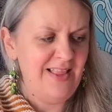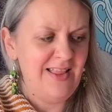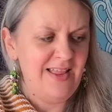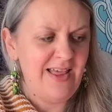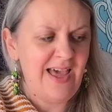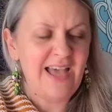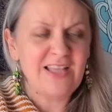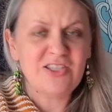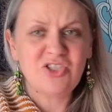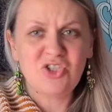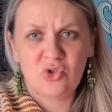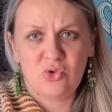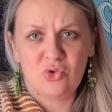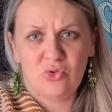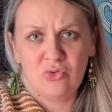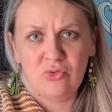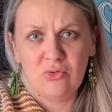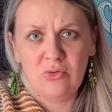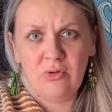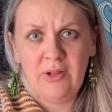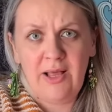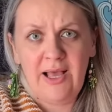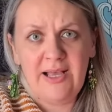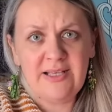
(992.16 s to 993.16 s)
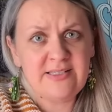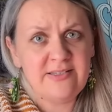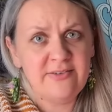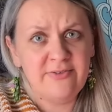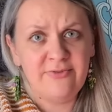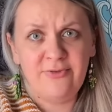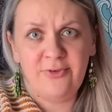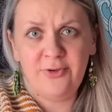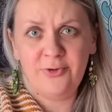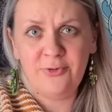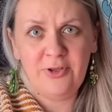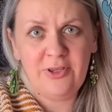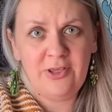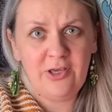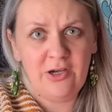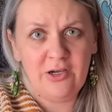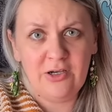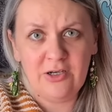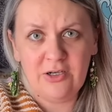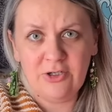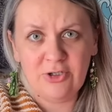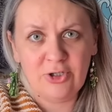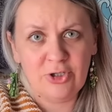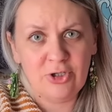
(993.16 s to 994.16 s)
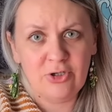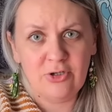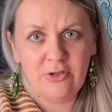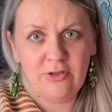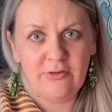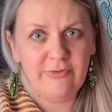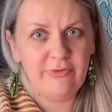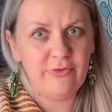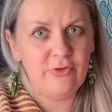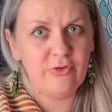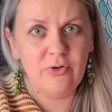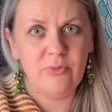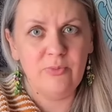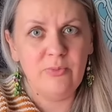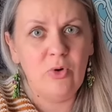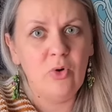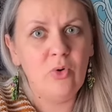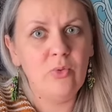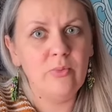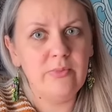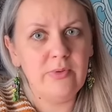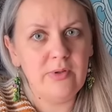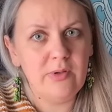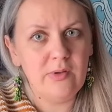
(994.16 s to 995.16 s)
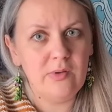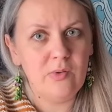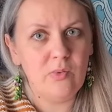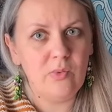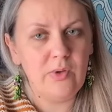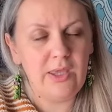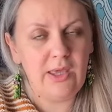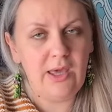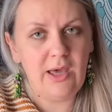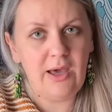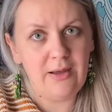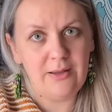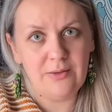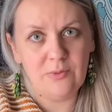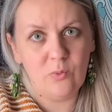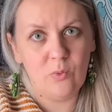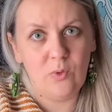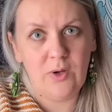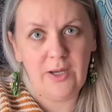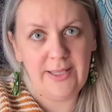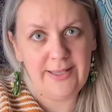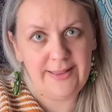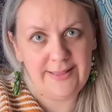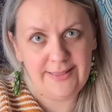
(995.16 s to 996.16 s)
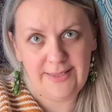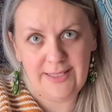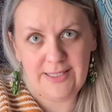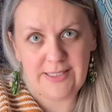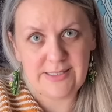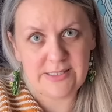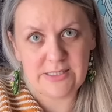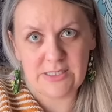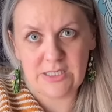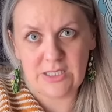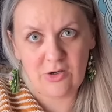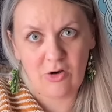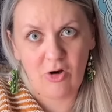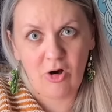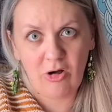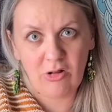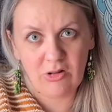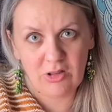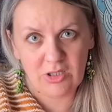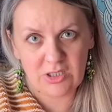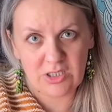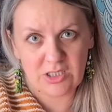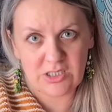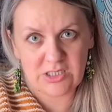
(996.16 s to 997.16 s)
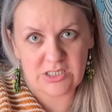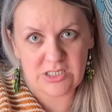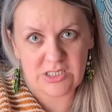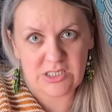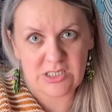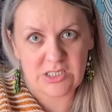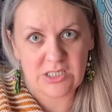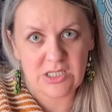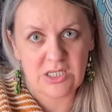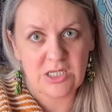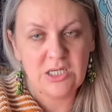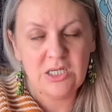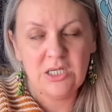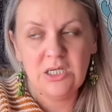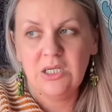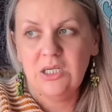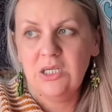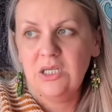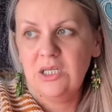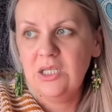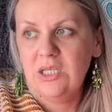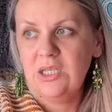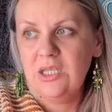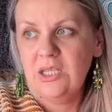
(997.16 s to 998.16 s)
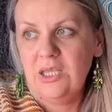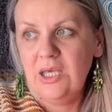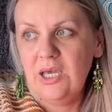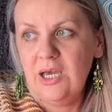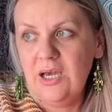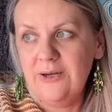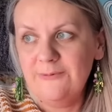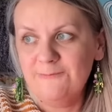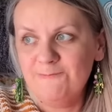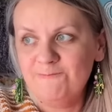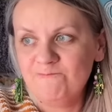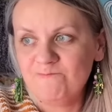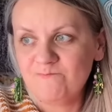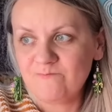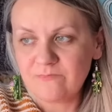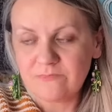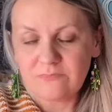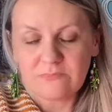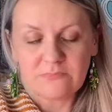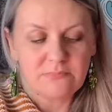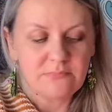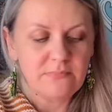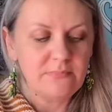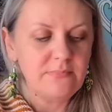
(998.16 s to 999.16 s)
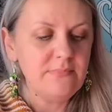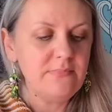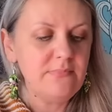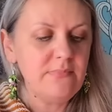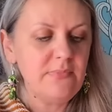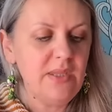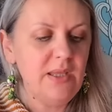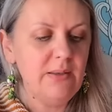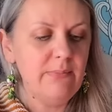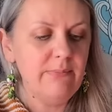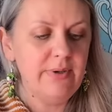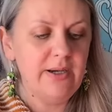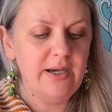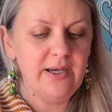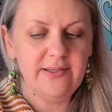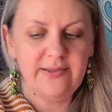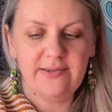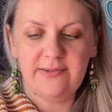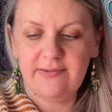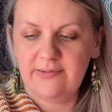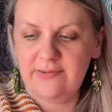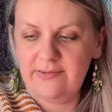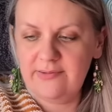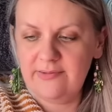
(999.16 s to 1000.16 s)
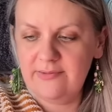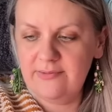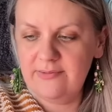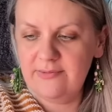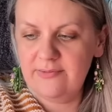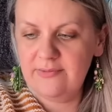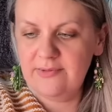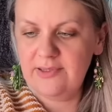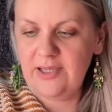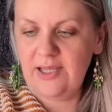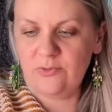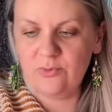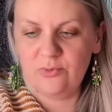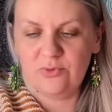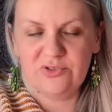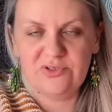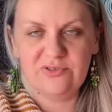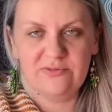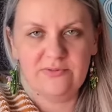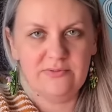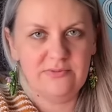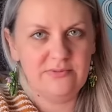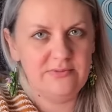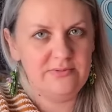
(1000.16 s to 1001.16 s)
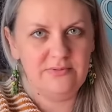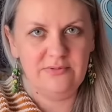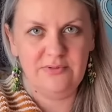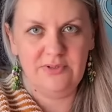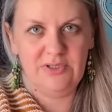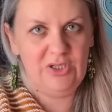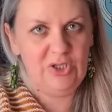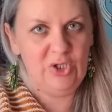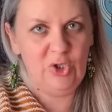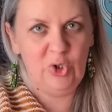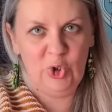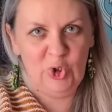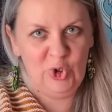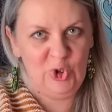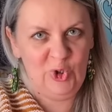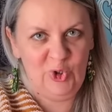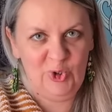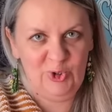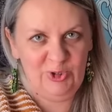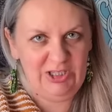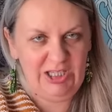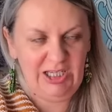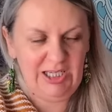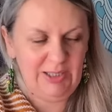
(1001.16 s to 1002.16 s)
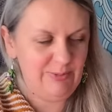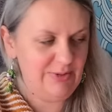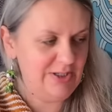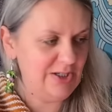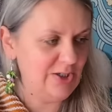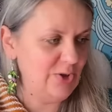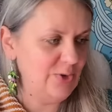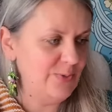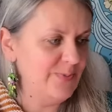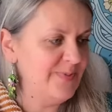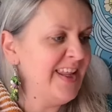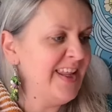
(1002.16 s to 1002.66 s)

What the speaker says: At school, as a very young girl, for a moment we had white lacy collars. Yeah, but that was a long, long time ago.